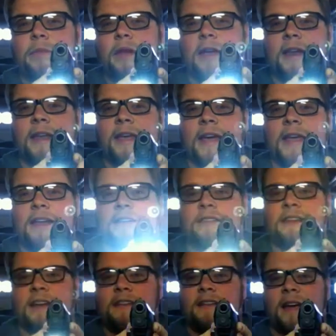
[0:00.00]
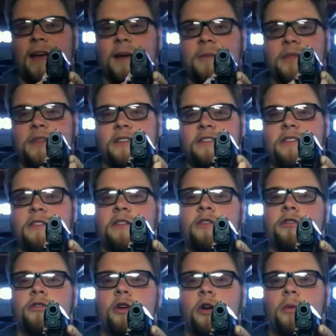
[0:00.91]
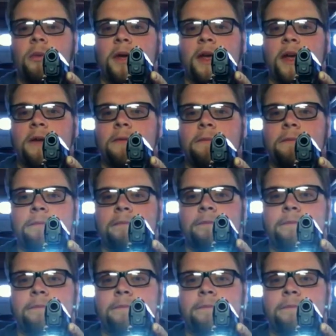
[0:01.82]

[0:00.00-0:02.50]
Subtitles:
And again, it's daytime, and this is the strobe again.